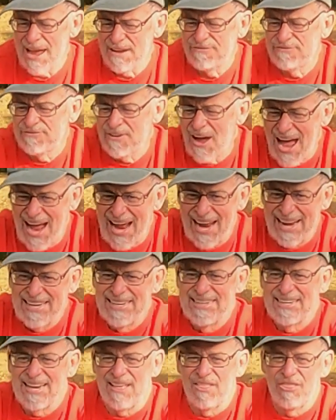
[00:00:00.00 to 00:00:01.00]
may
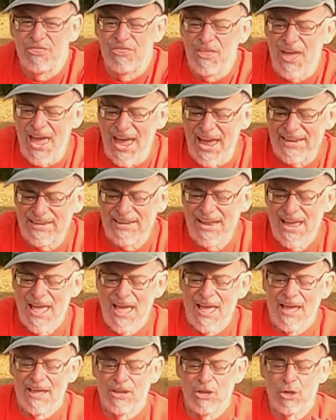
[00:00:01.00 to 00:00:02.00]
find that
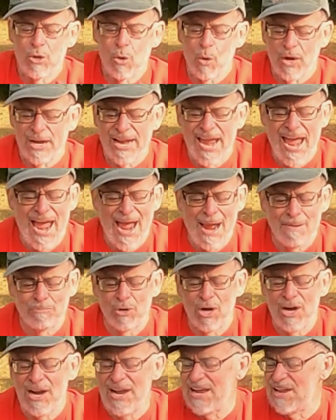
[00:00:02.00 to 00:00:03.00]
your
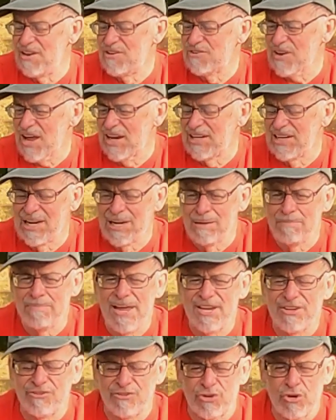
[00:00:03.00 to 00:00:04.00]
camera is a little
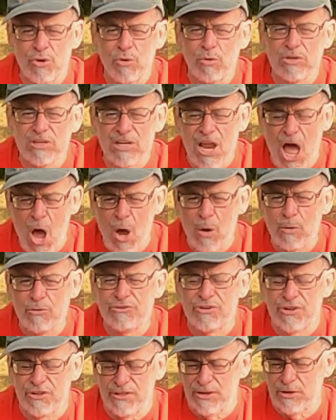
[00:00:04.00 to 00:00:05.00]
bit too low
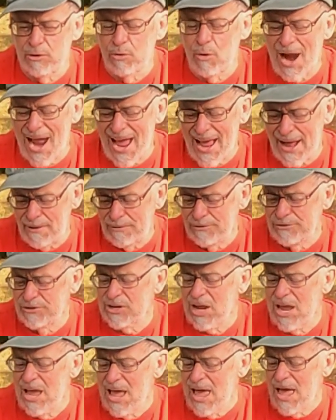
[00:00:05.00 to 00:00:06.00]
to the
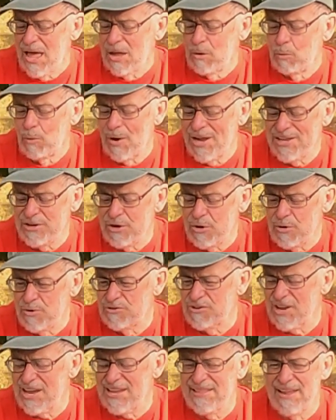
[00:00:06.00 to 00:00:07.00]
ground when
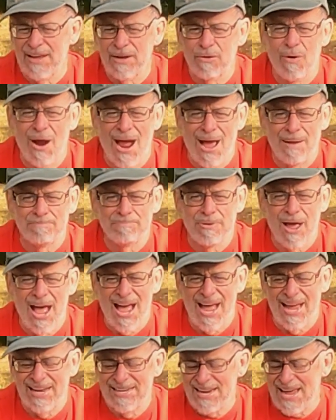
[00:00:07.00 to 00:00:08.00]
using the ground
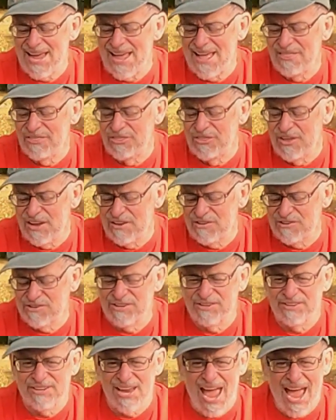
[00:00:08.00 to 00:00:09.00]
pod in
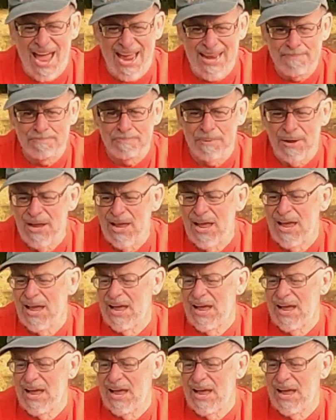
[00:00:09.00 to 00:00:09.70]
this type